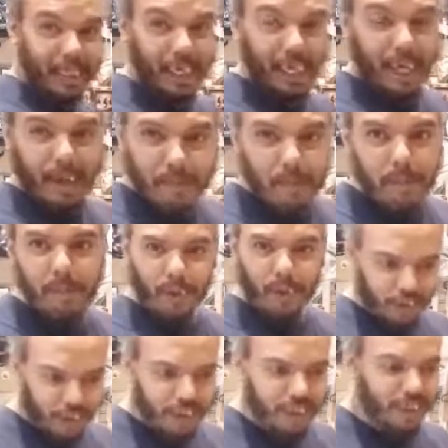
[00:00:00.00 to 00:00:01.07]
I have a
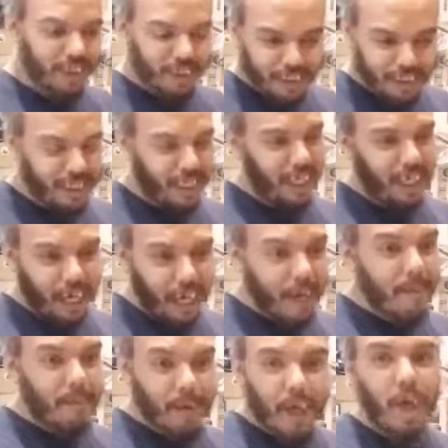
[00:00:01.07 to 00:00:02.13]
filter. I
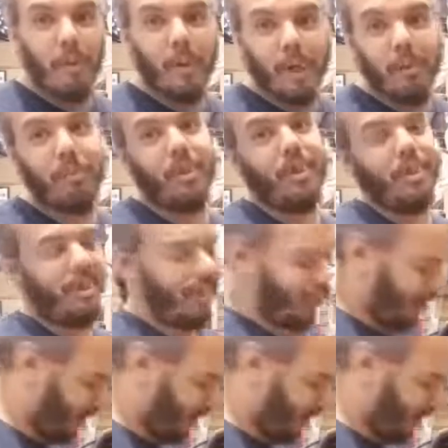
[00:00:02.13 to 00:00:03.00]
am very well filtered.